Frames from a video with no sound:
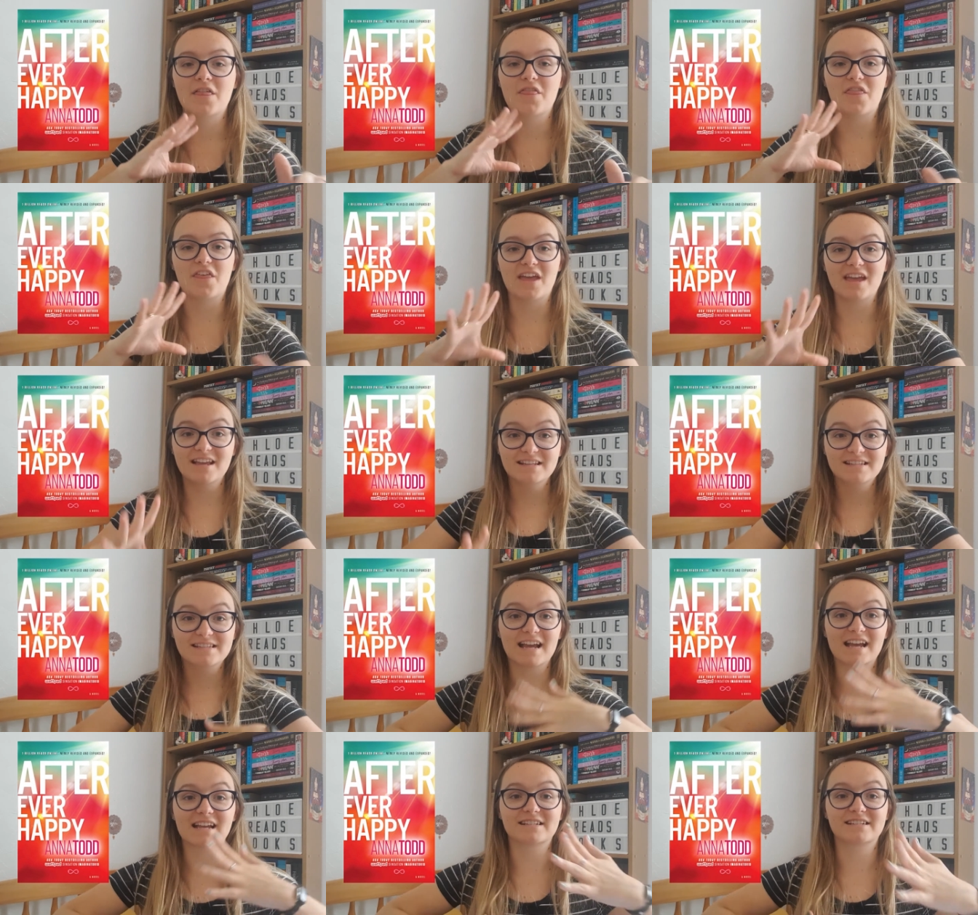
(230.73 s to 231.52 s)
things
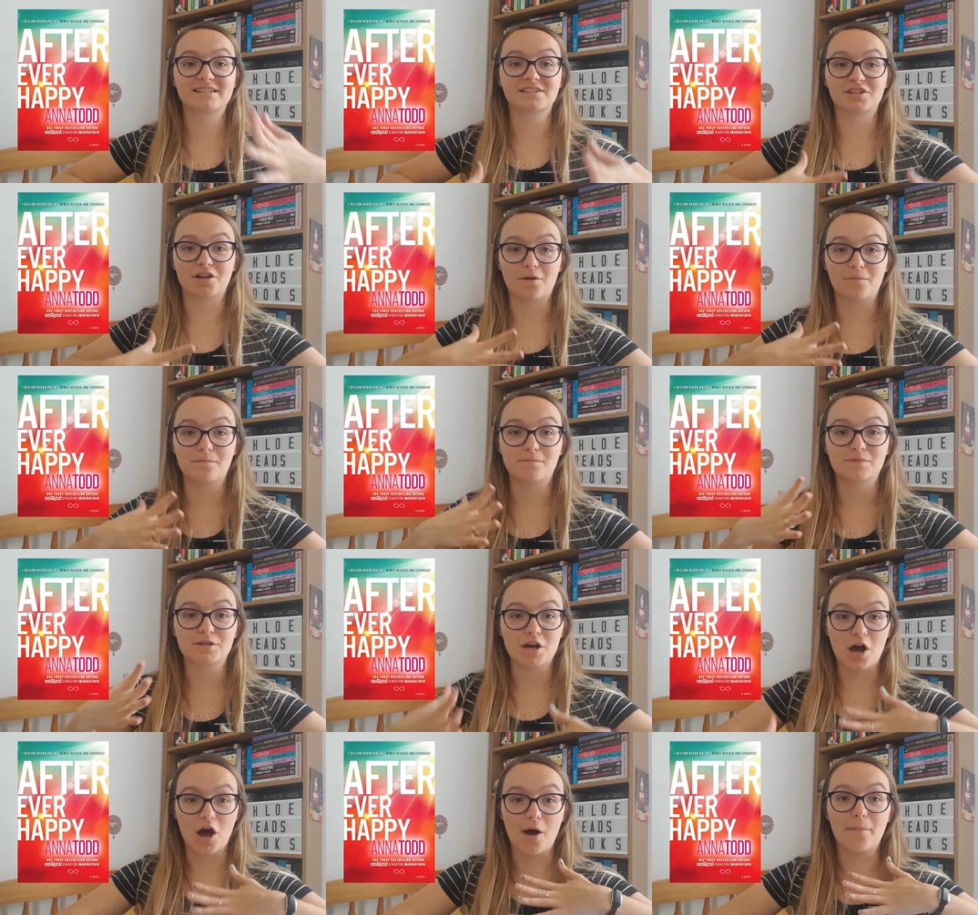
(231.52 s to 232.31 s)
get summed
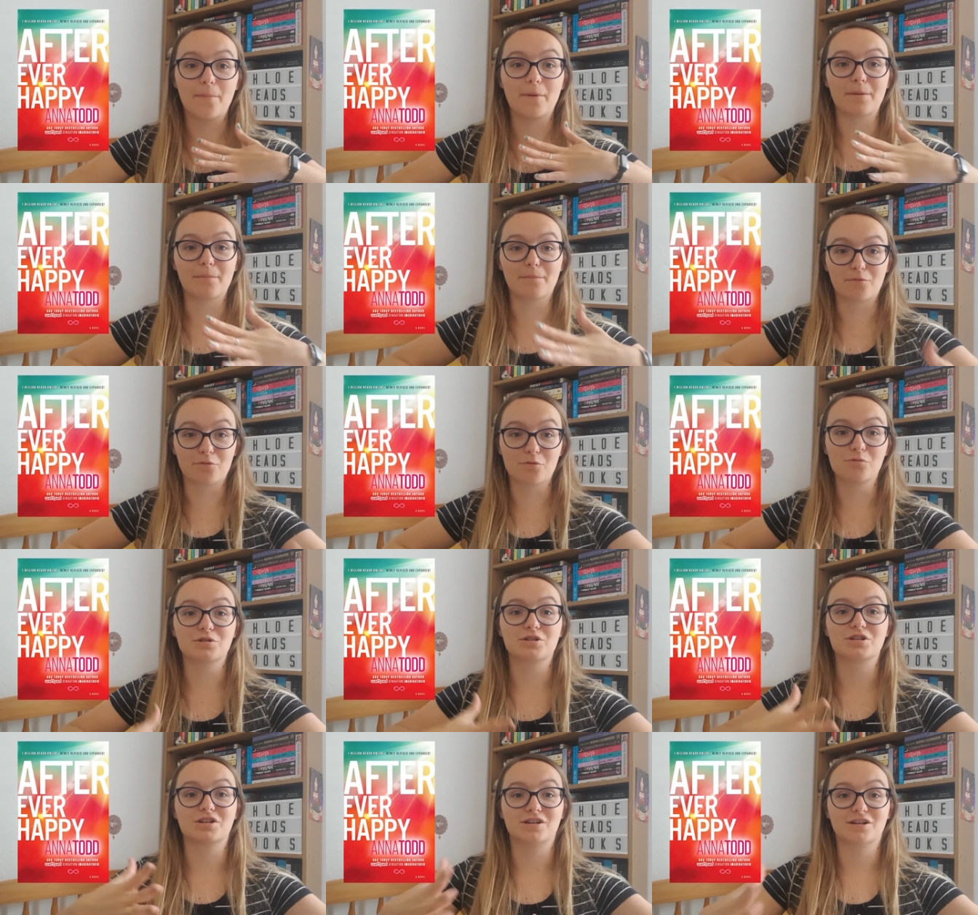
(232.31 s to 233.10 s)
up and
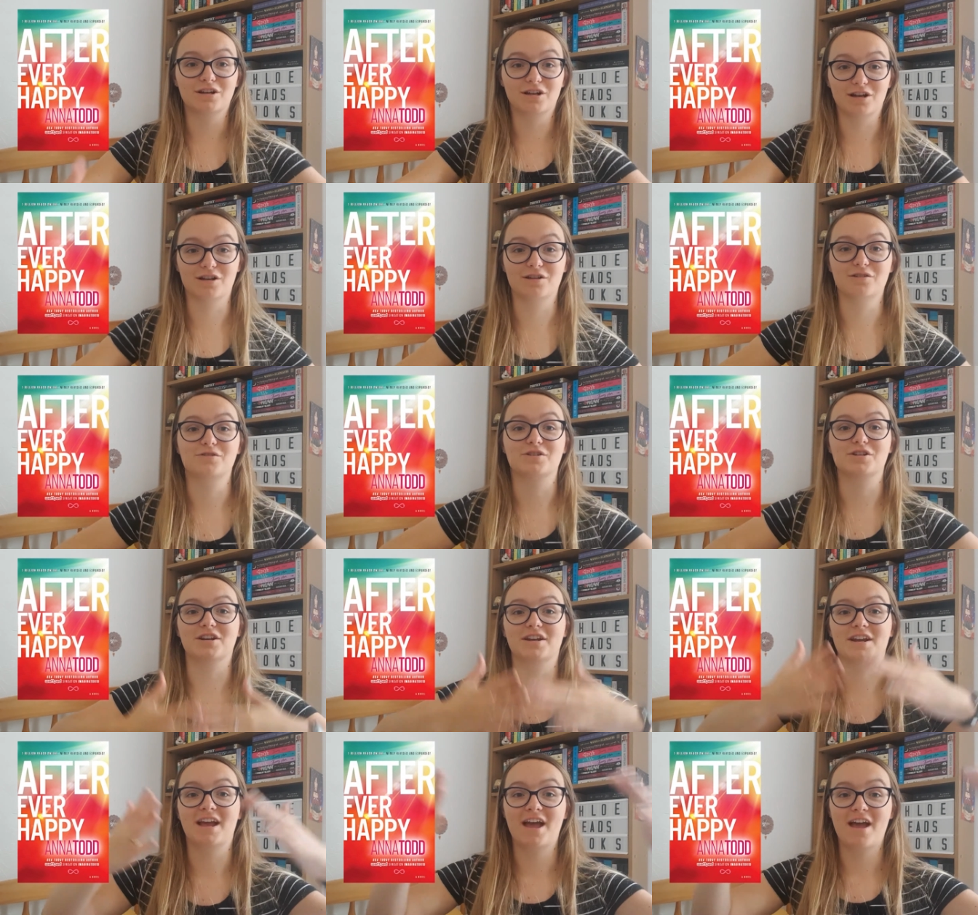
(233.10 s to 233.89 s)
brought to
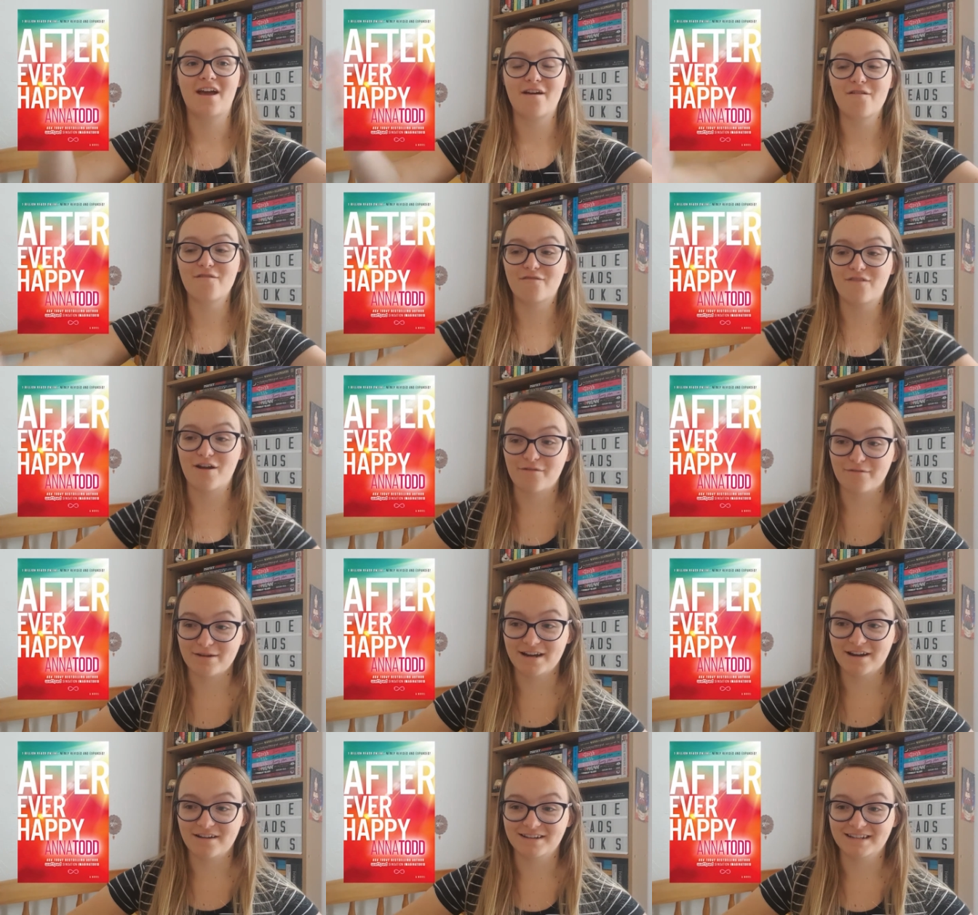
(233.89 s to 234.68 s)
conclusion
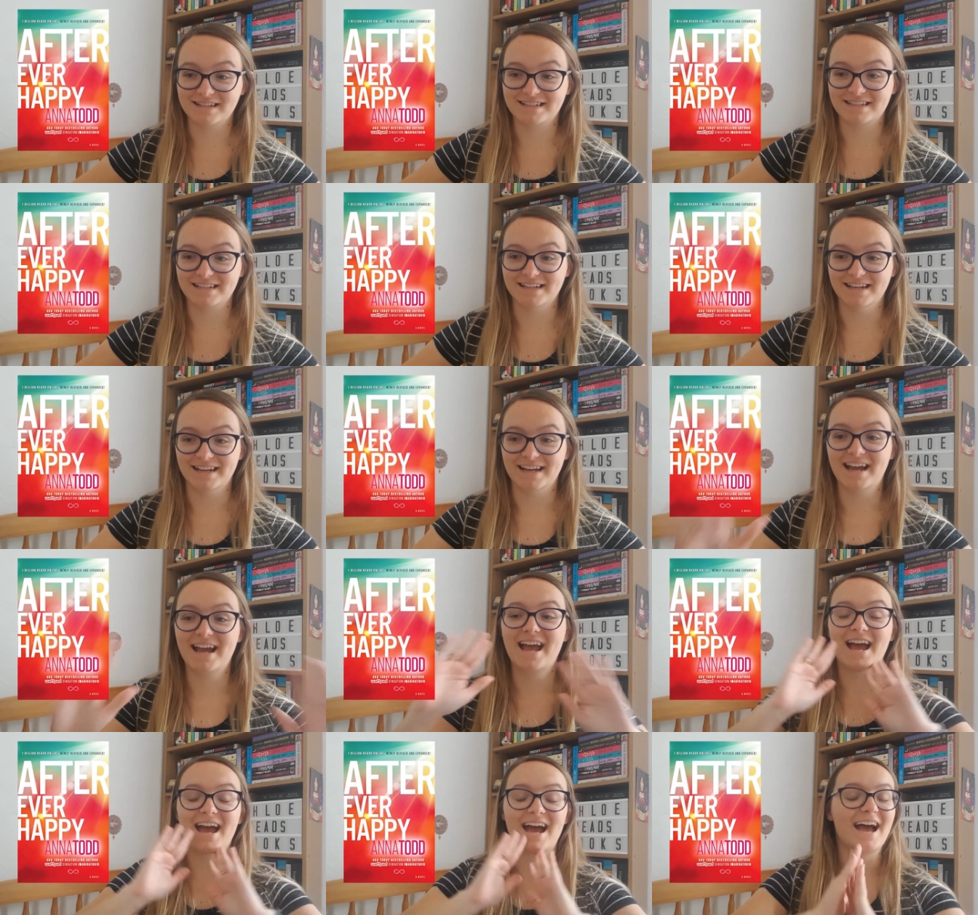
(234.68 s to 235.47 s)
very nicely,
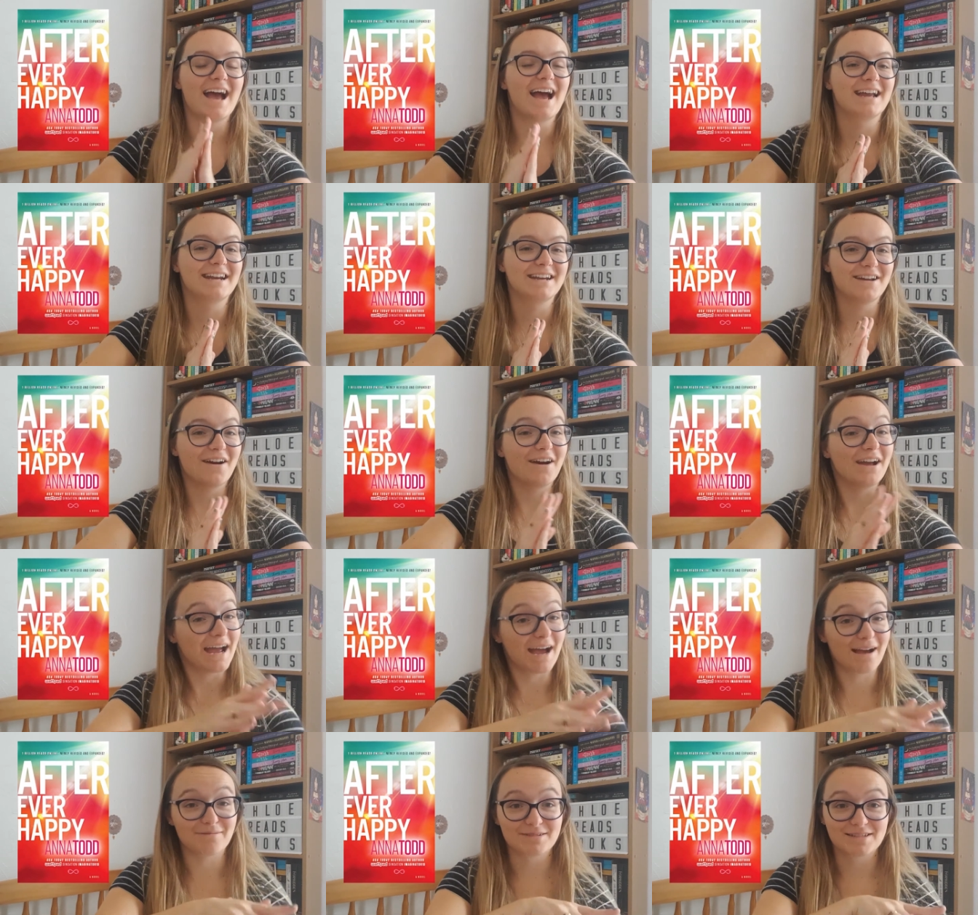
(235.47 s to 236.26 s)
and I
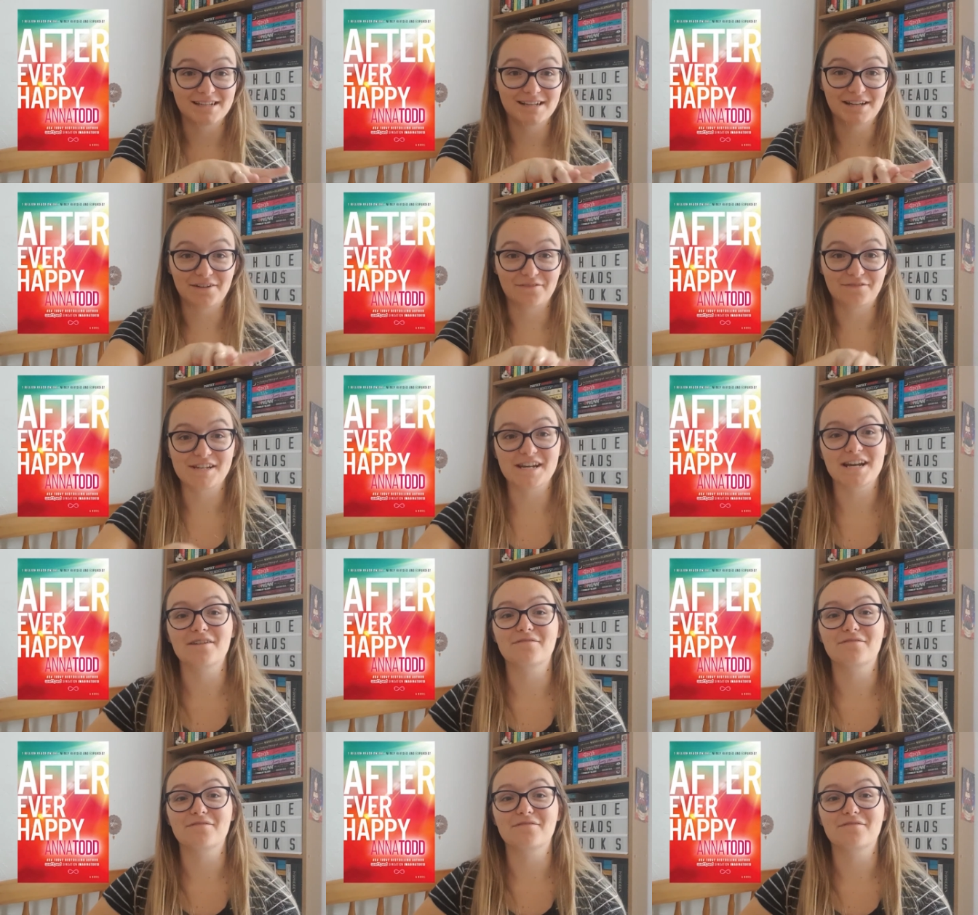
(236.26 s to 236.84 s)
absolutely loved it.